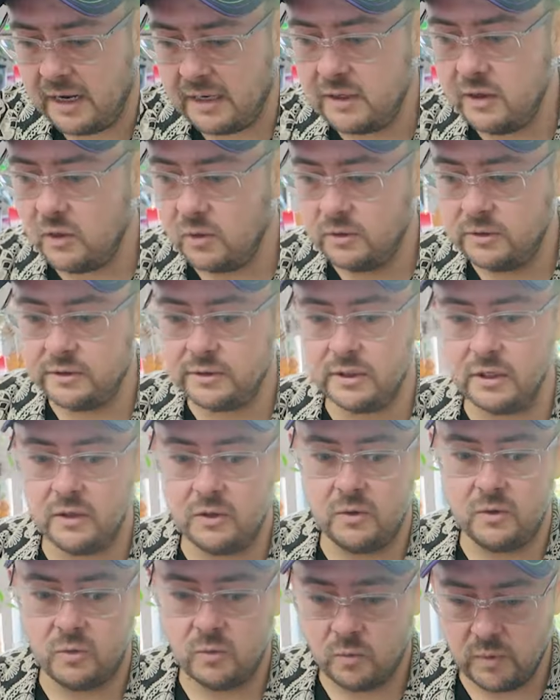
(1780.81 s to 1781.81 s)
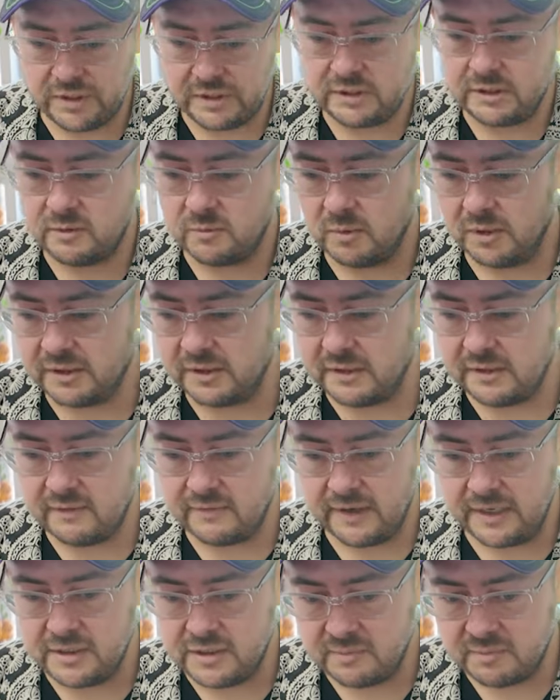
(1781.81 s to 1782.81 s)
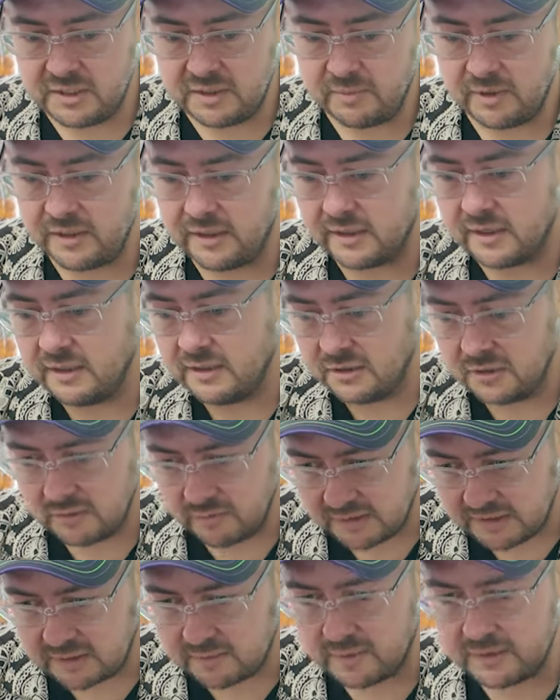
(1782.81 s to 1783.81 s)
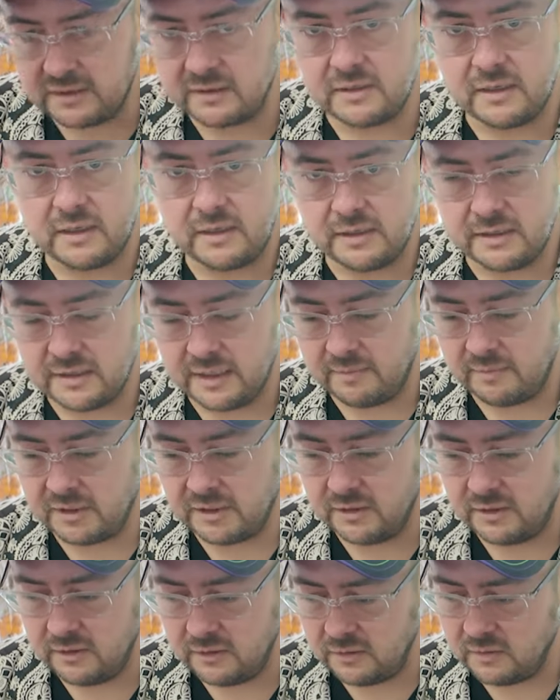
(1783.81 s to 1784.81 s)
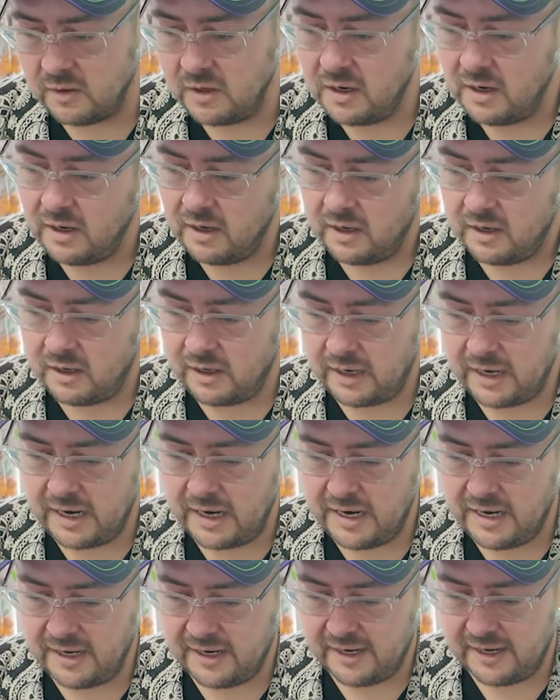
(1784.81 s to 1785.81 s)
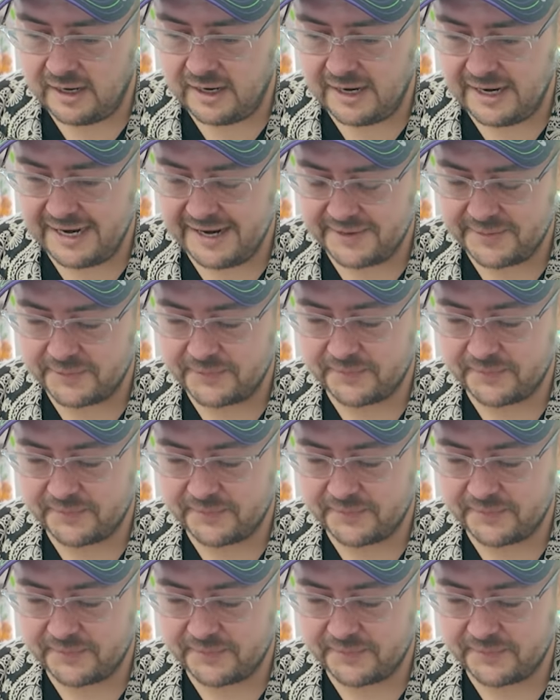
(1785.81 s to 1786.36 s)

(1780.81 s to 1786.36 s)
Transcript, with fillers: and also which is what the divine gypsy mother can do, which is what this archetype can do, a uh,